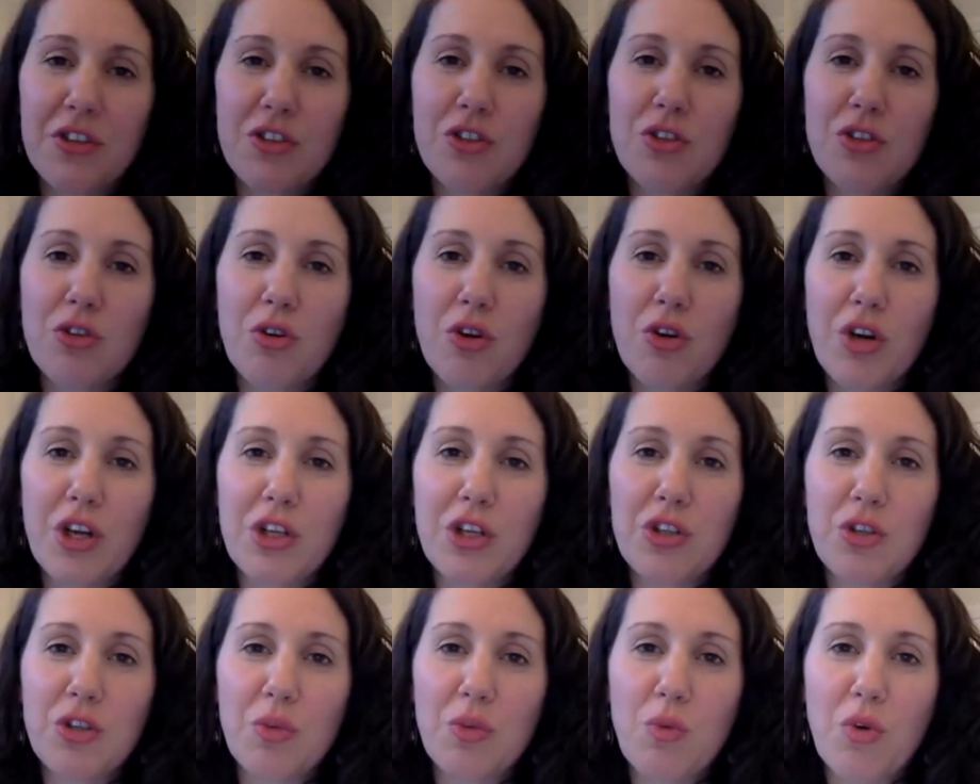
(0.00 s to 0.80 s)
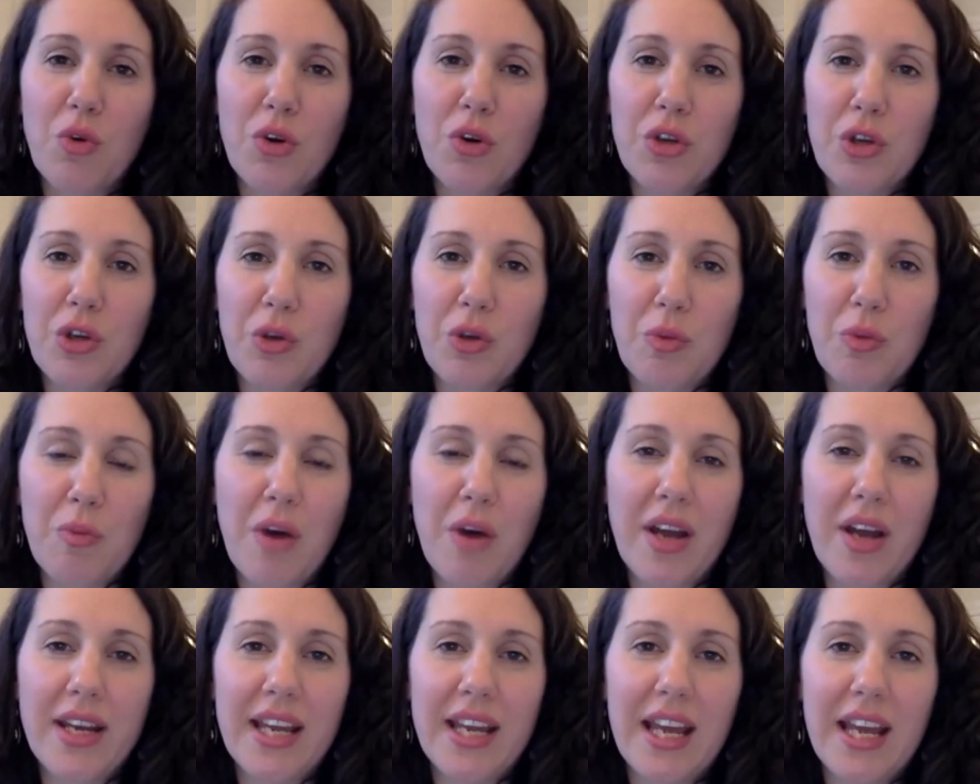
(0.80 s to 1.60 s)
story to what you
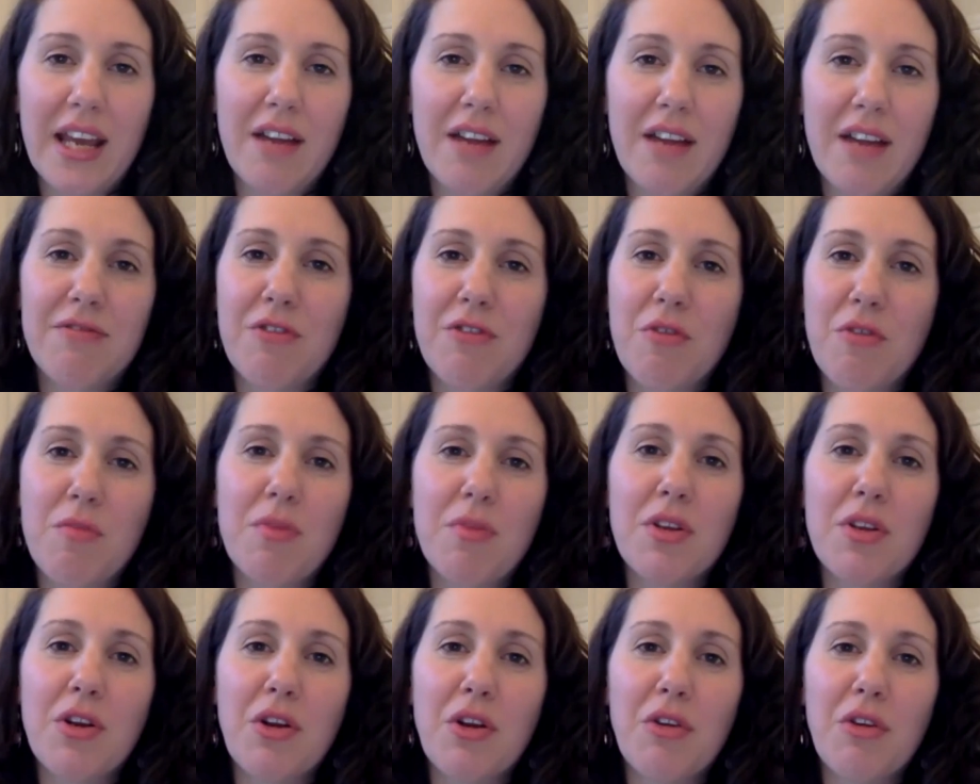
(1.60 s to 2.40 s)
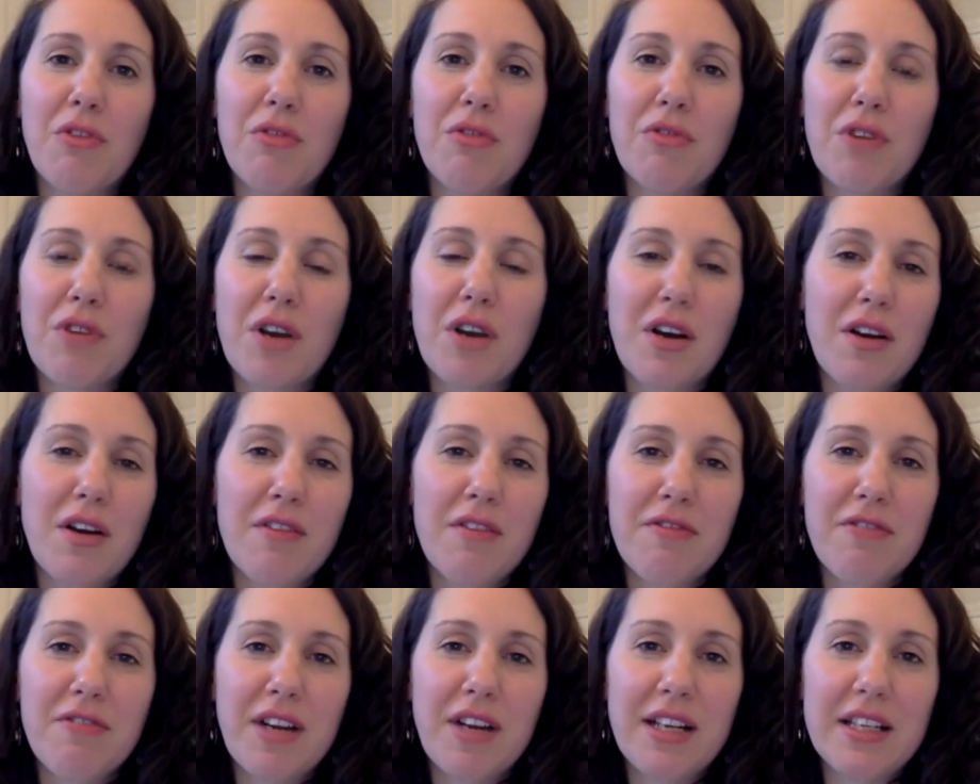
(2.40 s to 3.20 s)
might hear from, you know,
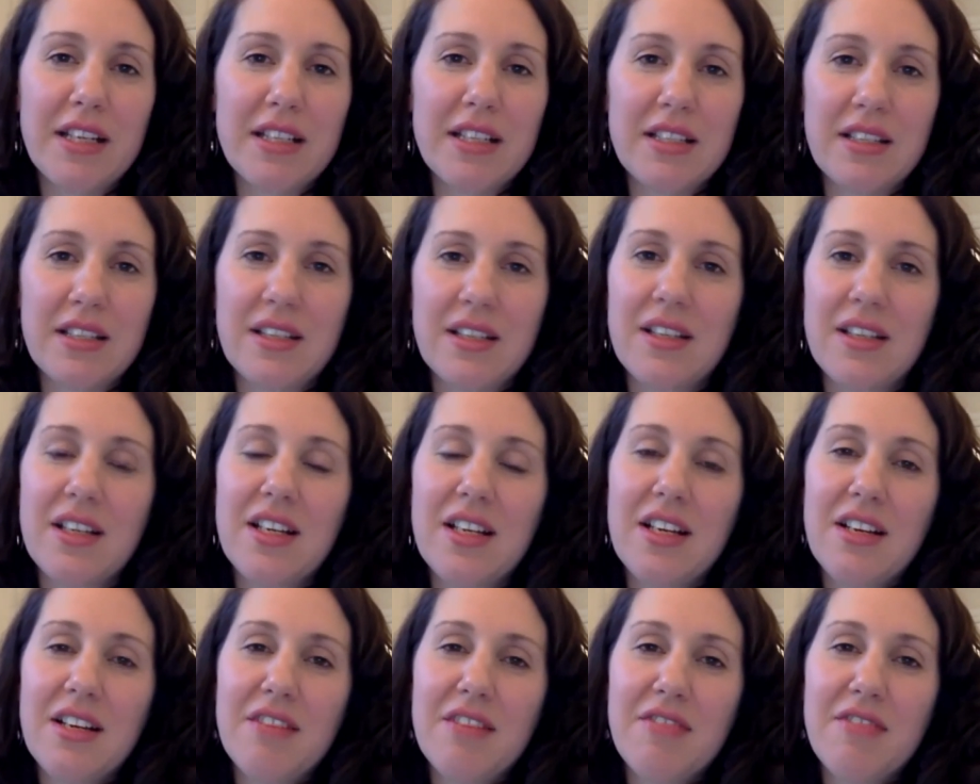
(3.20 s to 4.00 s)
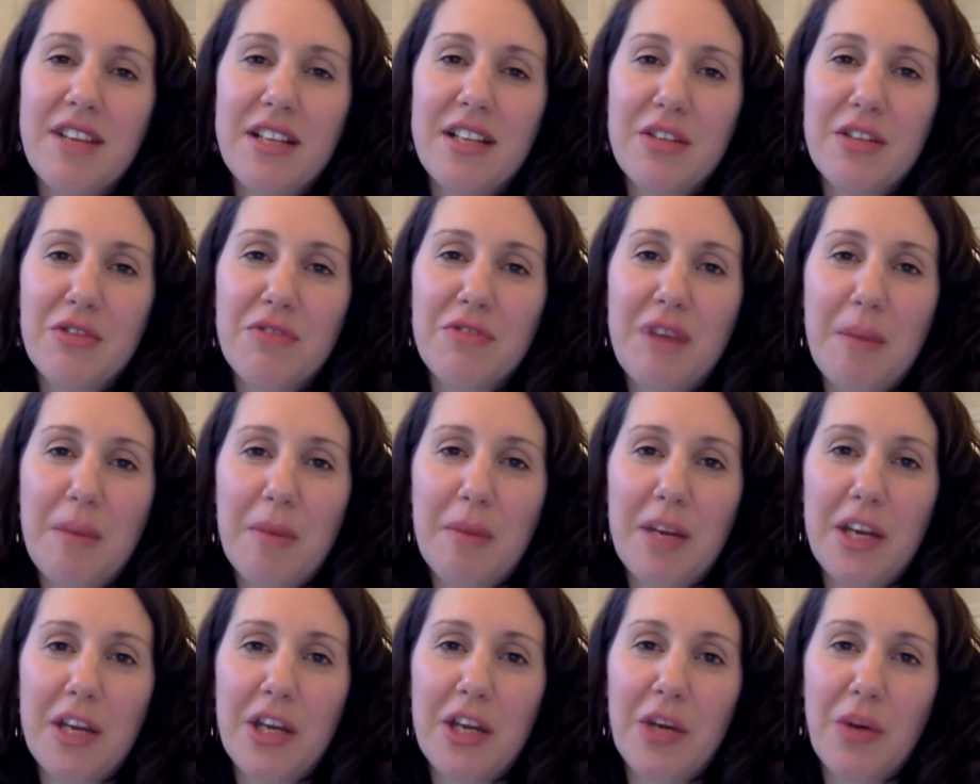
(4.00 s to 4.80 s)
friends or
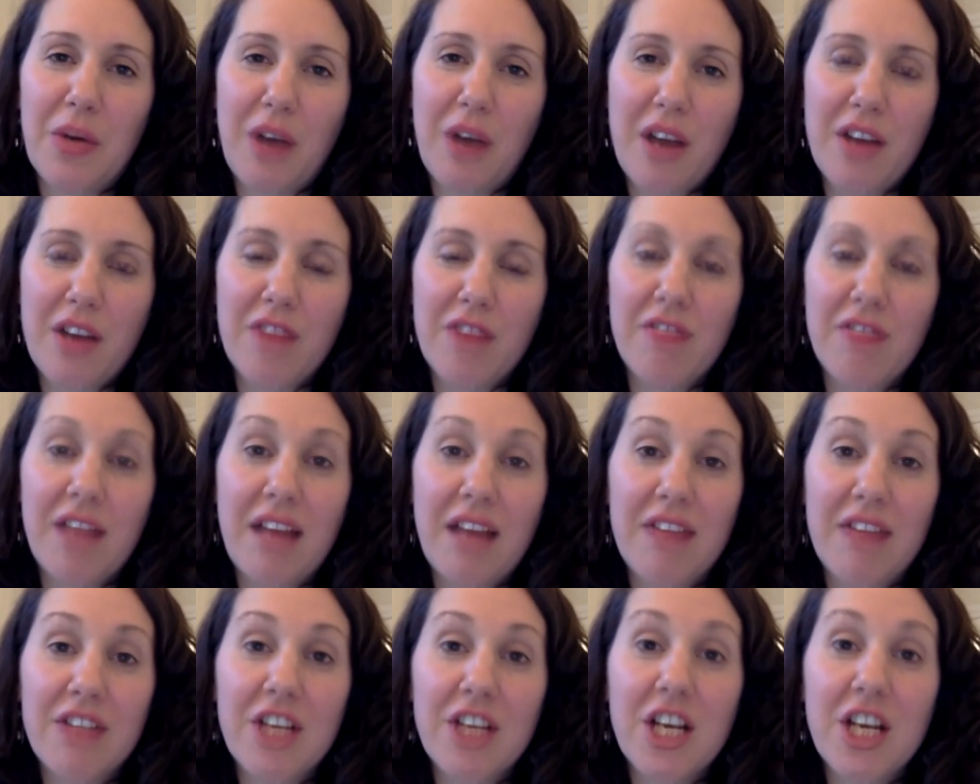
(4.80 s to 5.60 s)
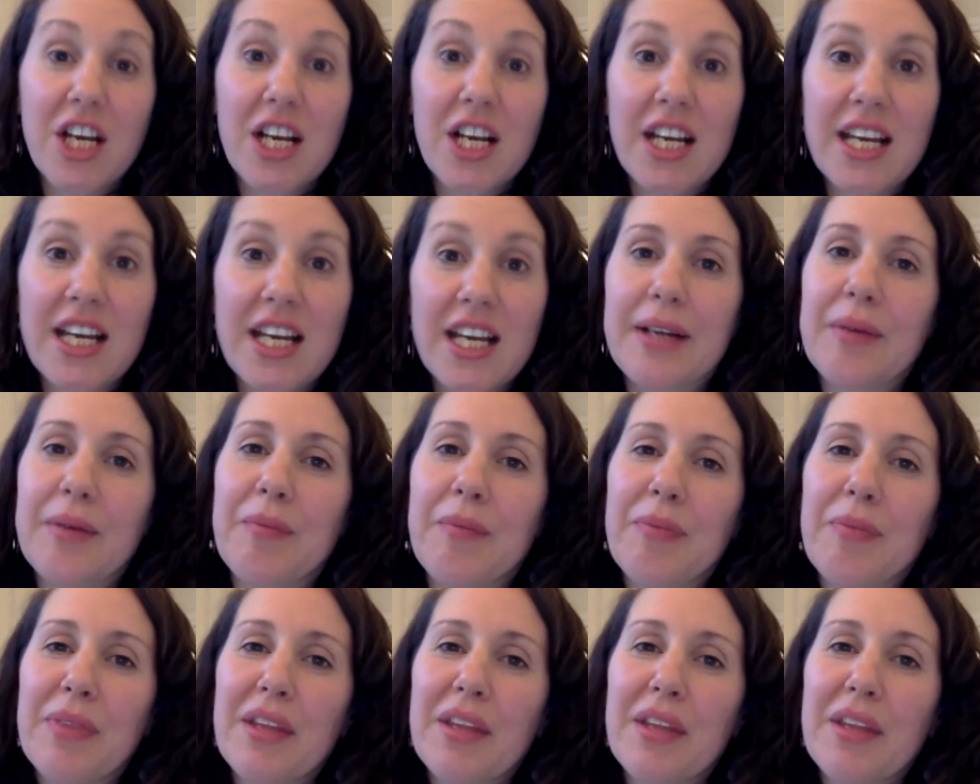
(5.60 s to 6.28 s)
family who kind of left earlier.